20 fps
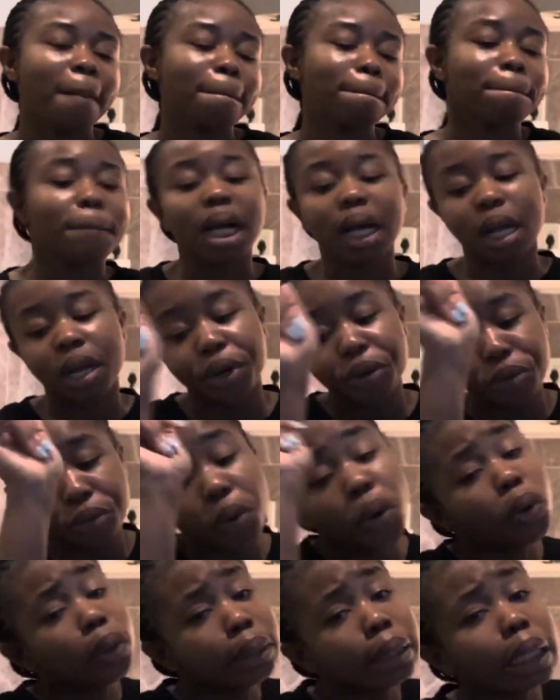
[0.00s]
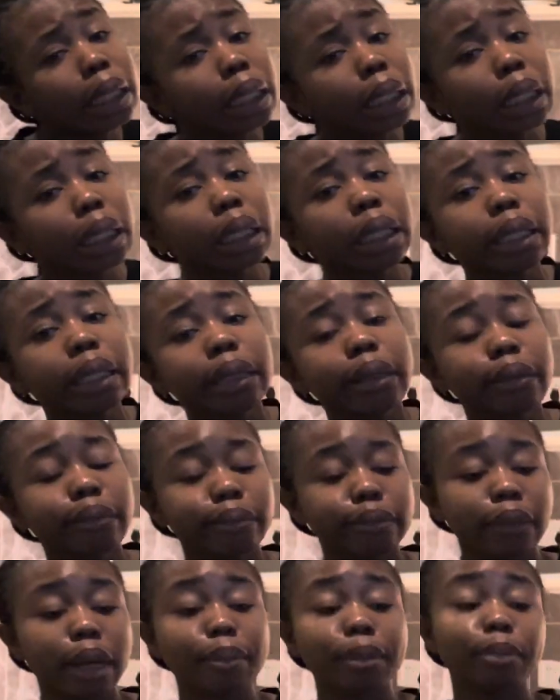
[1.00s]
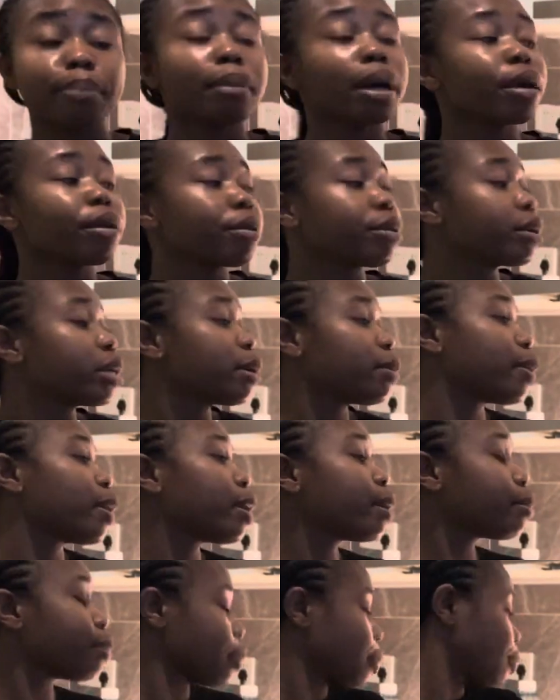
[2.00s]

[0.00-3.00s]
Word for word: macaroni i'm a macaroni babe